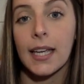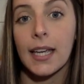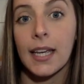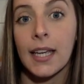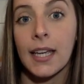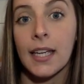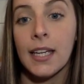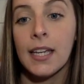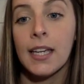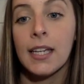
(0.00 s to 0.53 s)

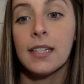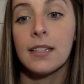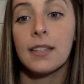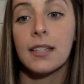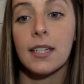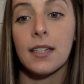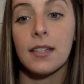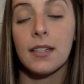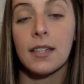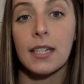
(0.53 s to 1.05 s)
I,
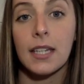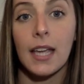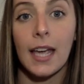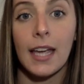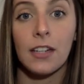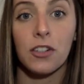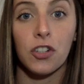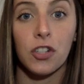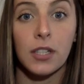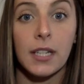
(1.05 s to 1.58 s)

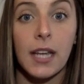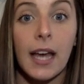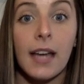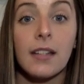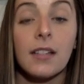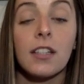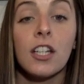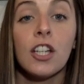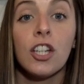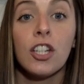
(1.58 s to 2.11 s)
TCH
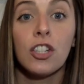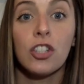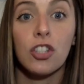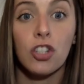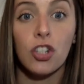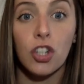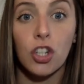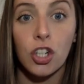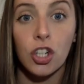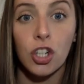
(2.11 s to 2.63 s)
says
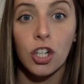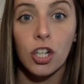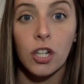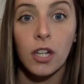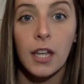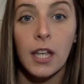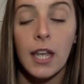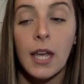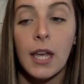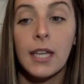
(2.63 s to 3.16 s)

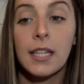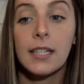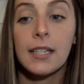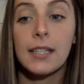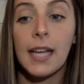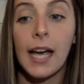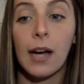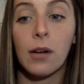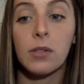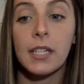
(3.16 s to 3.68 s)
ch.
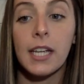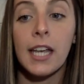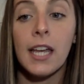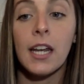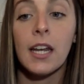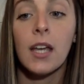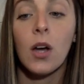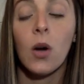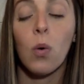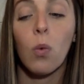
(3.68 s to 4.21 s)
Sound it,
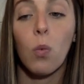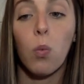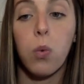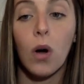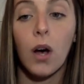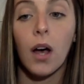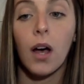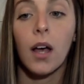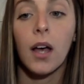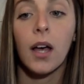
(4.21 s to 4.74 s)

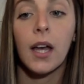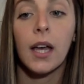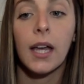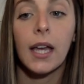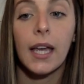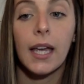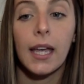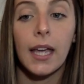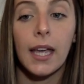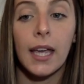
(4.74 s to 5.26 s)
w,
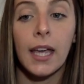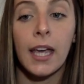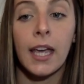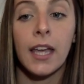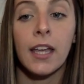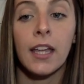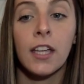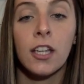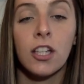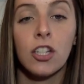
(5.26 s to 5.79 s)

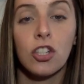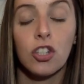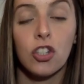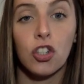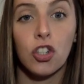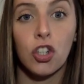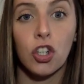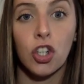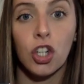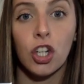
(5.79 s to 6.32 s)
I,
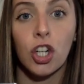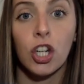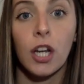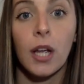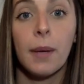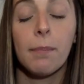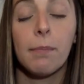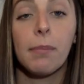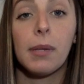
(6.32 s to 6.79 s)
ch.